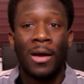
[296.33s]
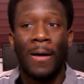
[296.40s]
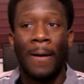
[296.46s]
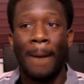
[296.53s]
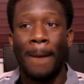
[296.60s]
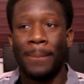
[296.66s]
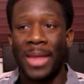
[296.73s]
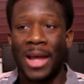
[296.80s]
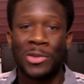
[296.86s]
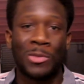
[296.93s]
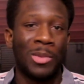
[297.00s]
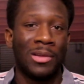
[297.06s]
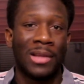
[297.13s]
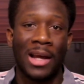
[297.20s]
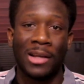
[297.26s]
That's
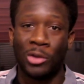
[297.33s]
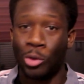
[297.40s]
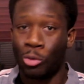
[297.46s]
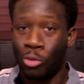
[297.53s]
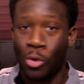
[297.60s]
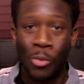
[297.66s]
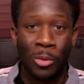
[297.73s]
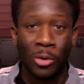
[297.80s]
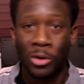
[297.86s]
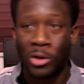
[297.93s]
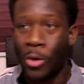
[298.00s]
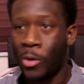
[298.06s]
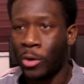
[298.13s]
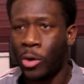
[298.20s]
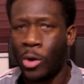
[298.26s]
been like the rumor
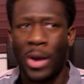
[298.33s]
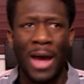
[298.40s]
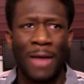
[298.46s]
going on.